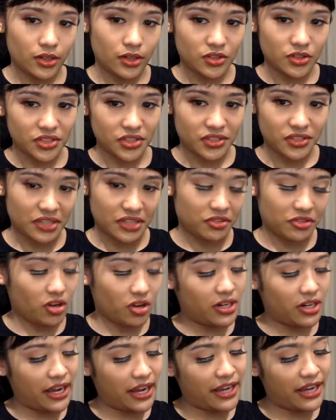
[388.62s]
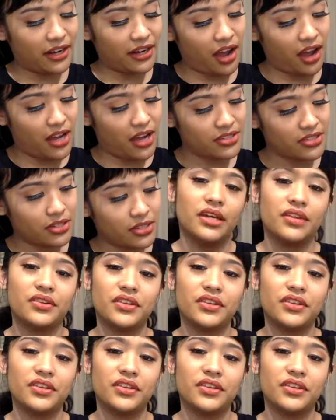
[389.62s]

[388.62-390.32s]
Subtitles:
And also they've got 8 eyes.